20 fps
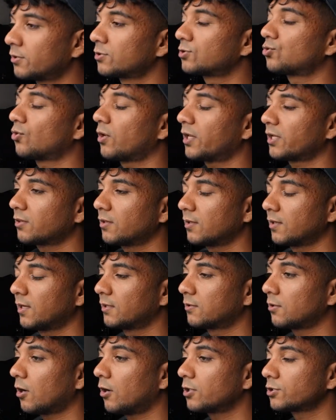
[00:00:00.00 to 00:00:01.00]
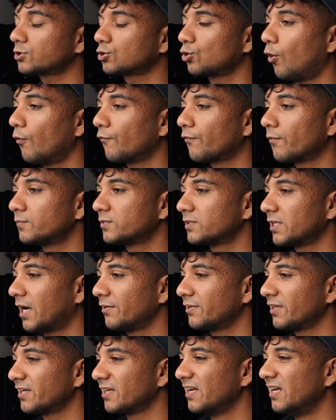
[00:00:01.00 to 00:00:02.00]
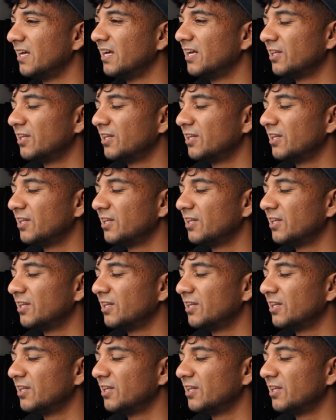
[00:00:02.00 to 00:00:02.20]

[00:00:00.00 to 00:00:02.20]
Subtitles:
So like the guitars go from sounding